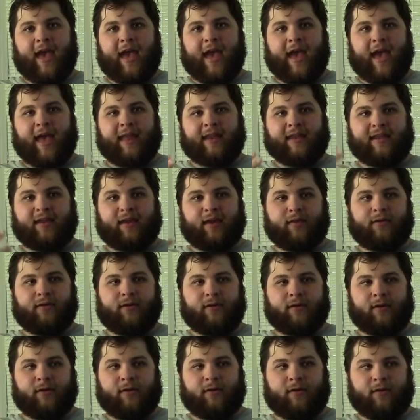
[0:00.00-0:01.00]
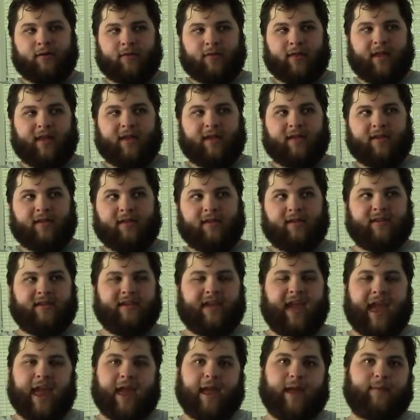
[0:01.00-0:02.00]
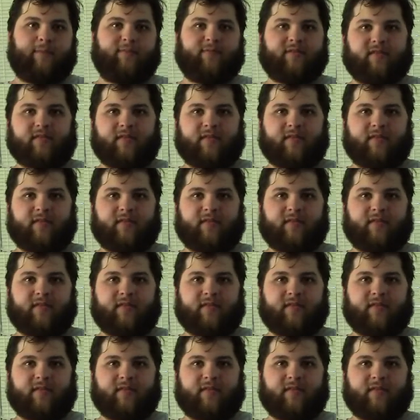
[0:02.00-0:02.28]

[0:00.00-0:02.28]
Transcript: any other like games